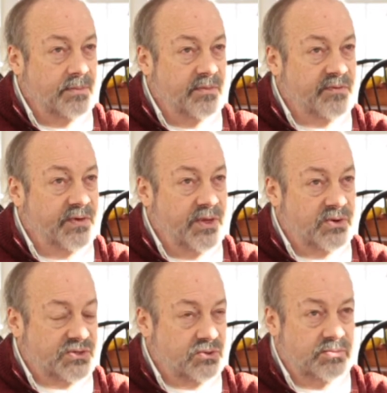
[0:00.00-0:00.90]
for
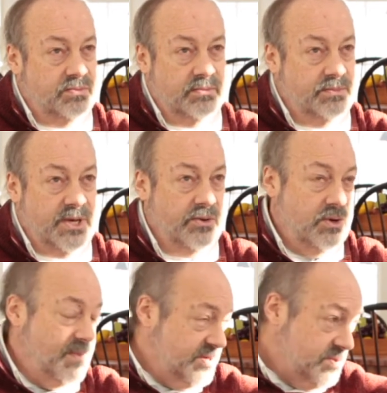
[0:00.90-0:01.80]
those who don't
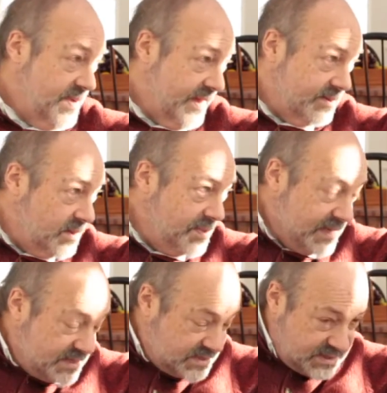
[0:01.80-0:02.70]
know much about the
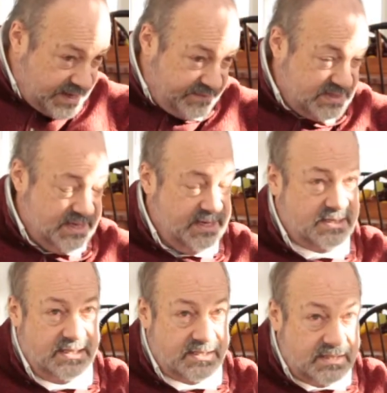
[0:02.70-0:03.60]
piece, obviously it's
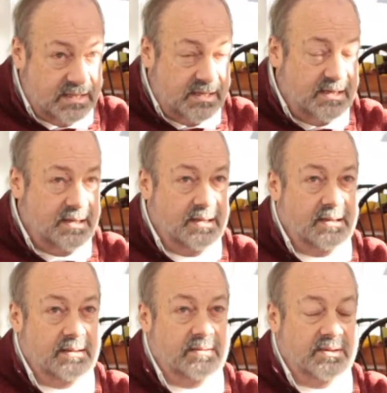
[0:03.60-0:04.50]
this
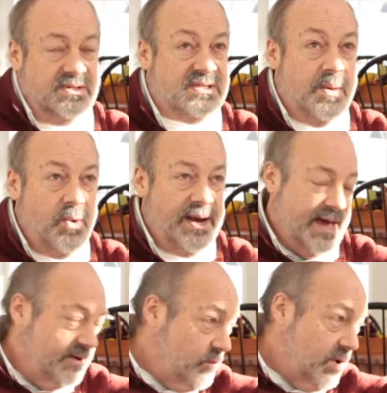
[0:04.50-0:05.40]
somewhat
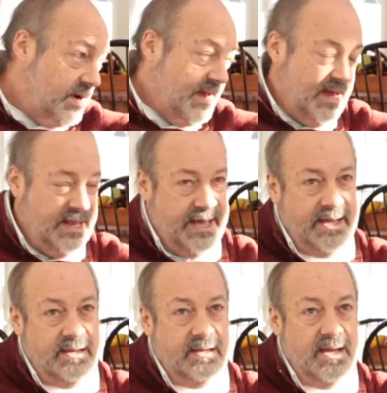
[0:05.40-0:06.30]
out of work
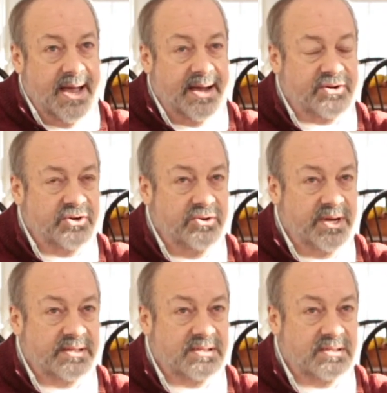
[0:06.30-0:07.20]
LA actor who
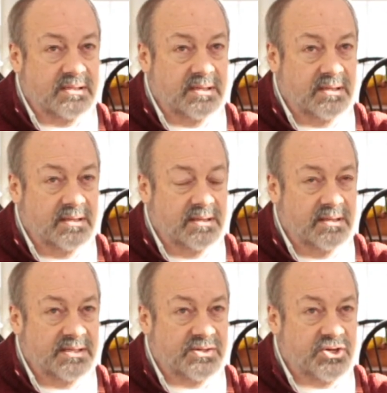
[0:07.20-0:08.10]
gets
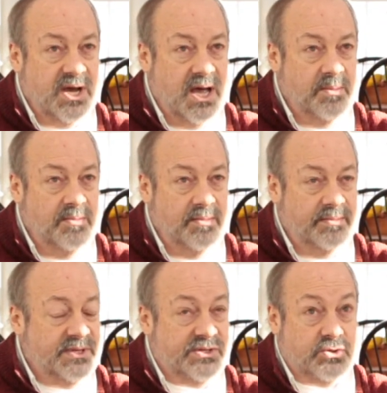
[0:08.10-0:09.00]
this job,
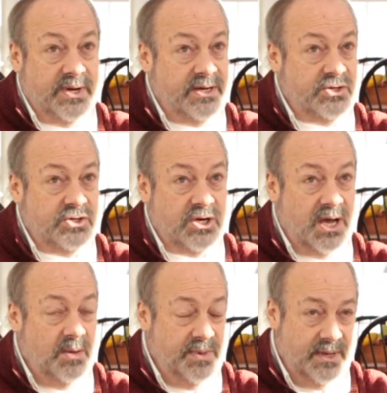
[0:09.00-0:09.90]
this strange
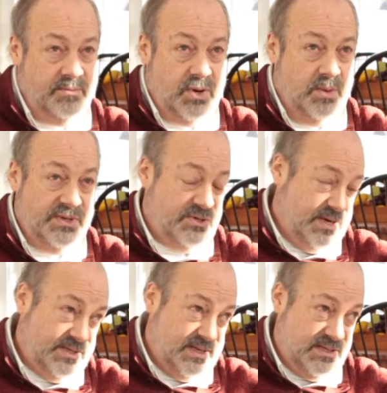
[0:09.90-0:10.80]
job in Barbra
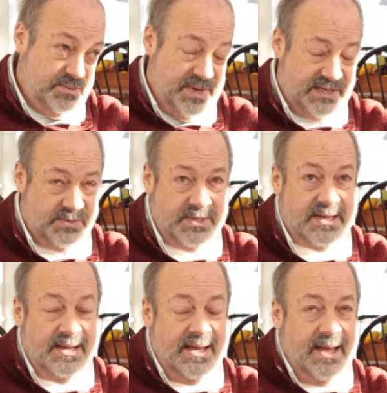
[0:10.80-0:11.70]
Streisand's basement,
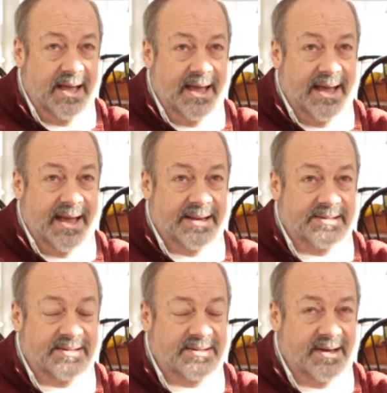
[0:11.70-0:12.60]
and